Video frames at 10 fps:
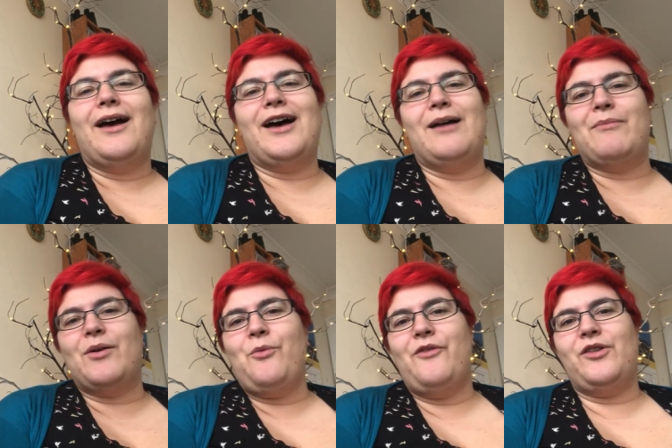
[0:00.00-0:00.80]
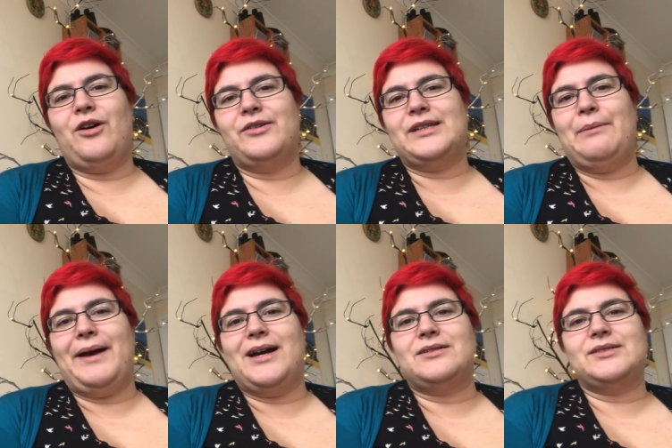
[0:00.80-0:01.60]
um, waffle on
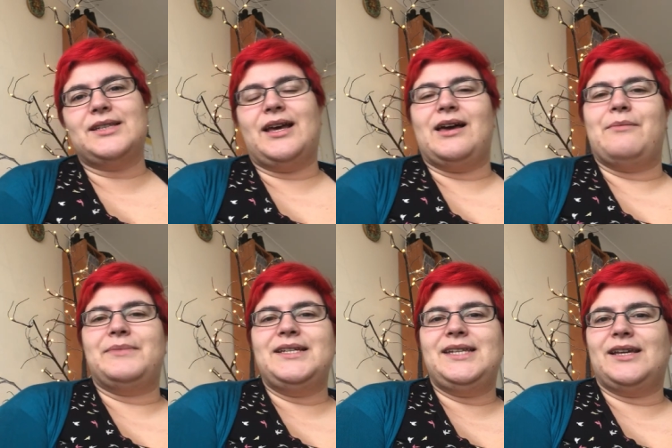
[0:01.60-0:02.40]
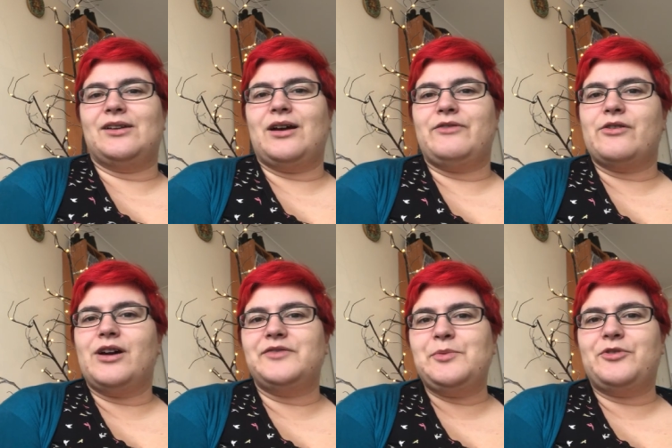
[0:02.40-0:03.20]
about um, knitting and other
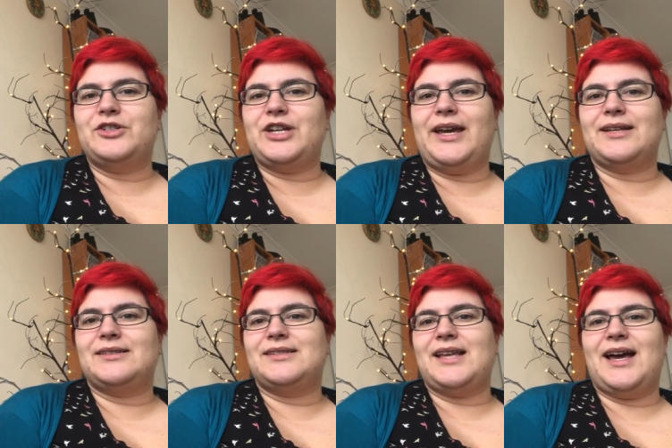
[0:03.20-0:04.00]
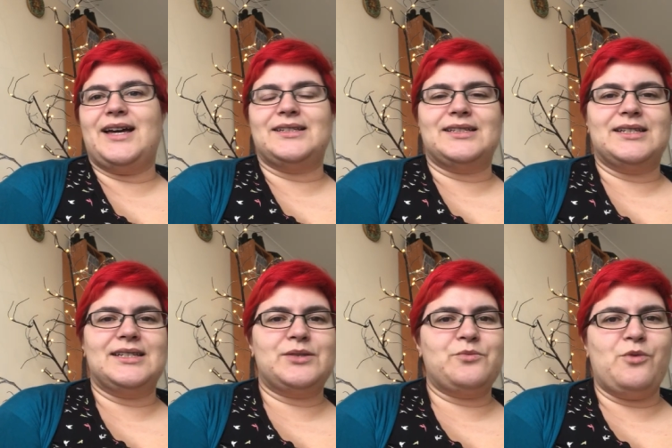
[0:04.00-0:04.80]
crafty projects
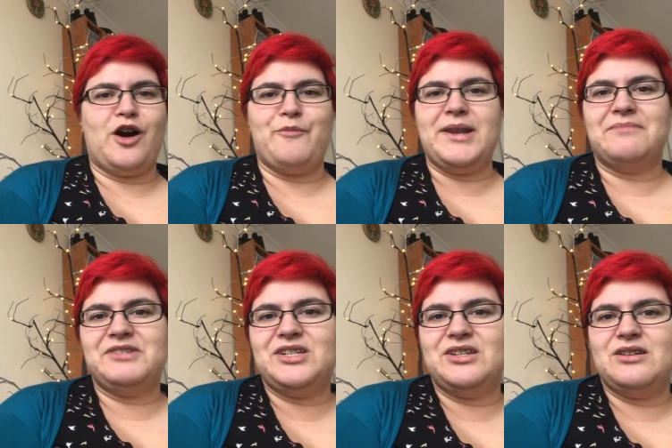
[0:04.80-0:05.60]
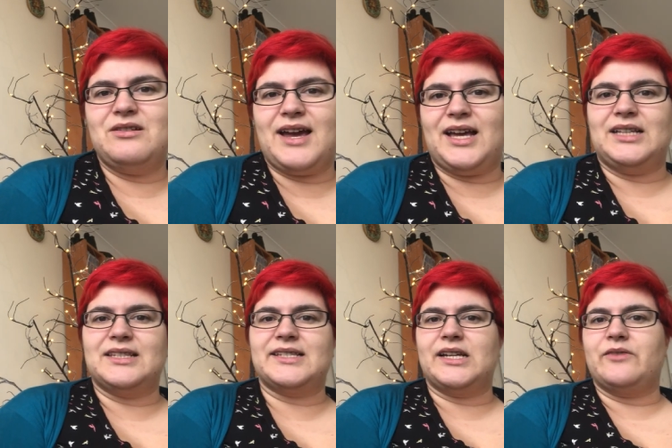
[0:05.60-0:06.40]
and what I've been up to and
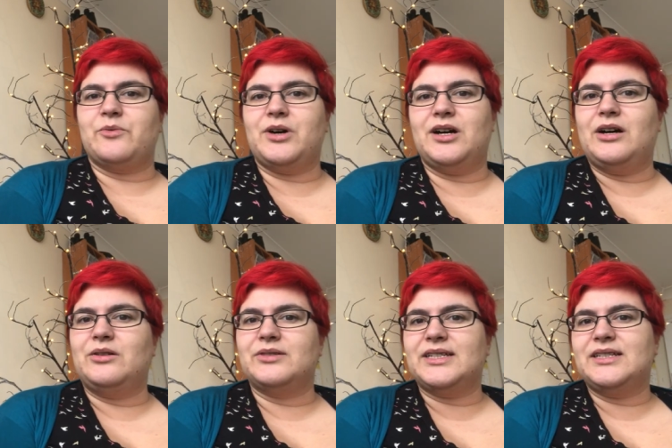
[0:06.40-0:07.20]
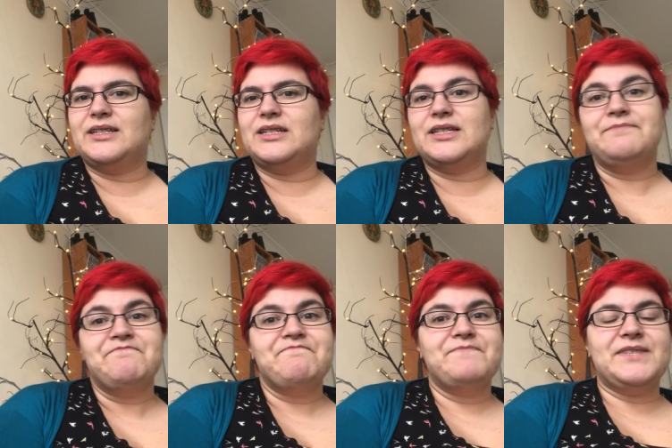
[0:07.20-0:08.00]
the state of the world and
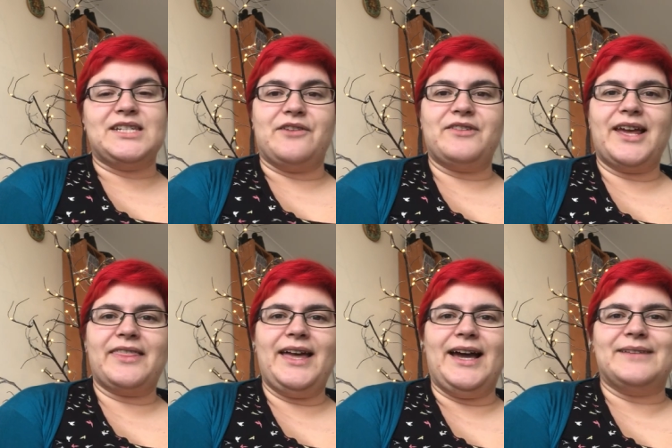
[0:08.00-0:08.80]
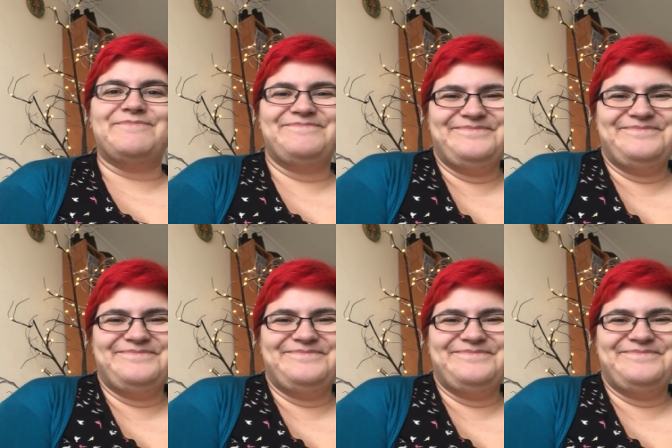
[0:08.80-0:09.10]
stuff like that.